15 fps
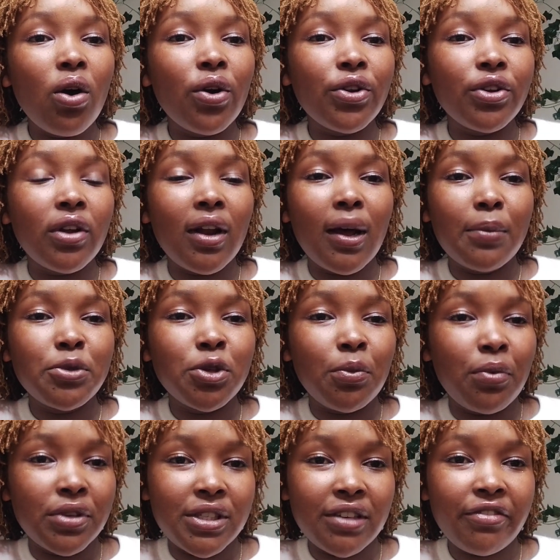or your
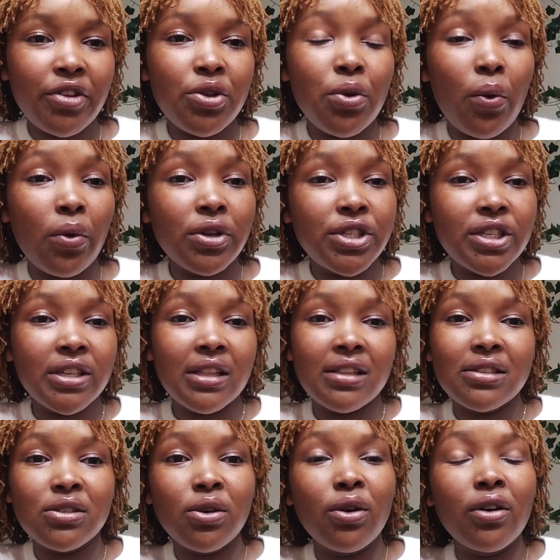laptop, whatever you're watching
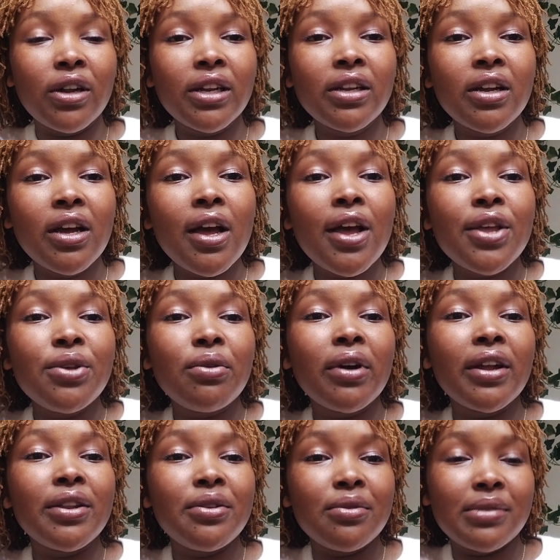this on, you
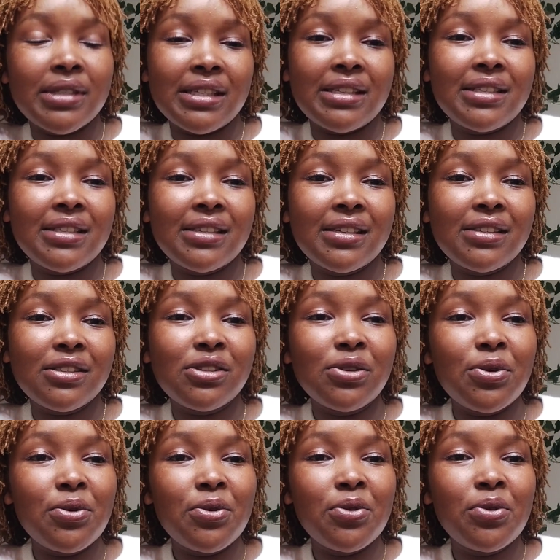can use it.
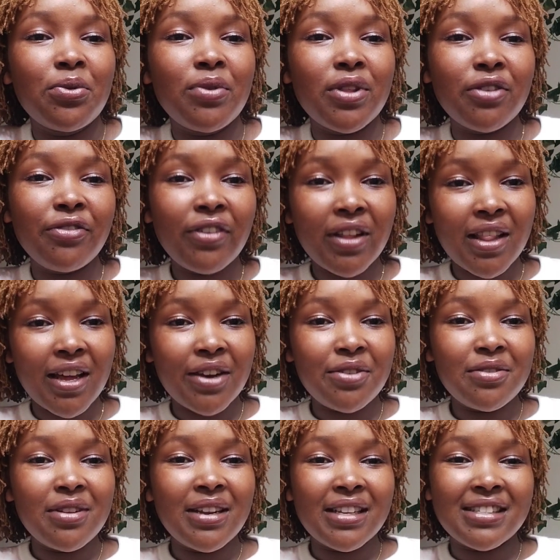So without further
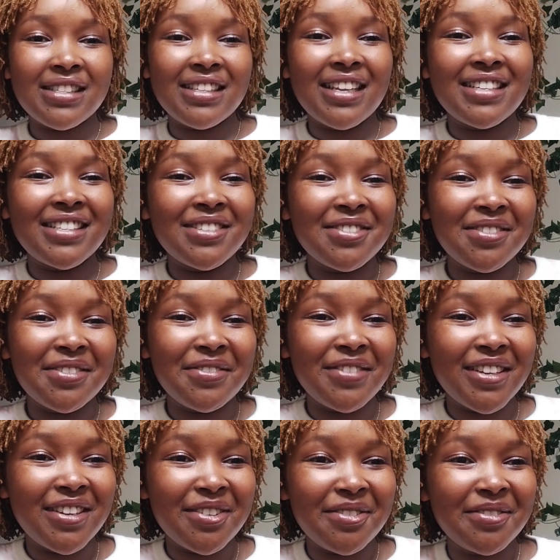ado, let's get into the
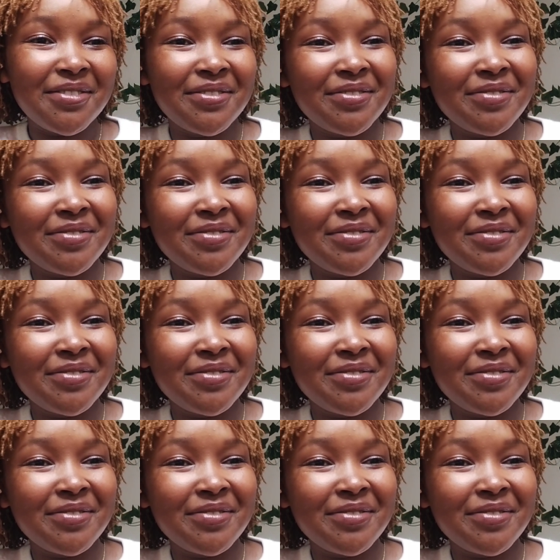video.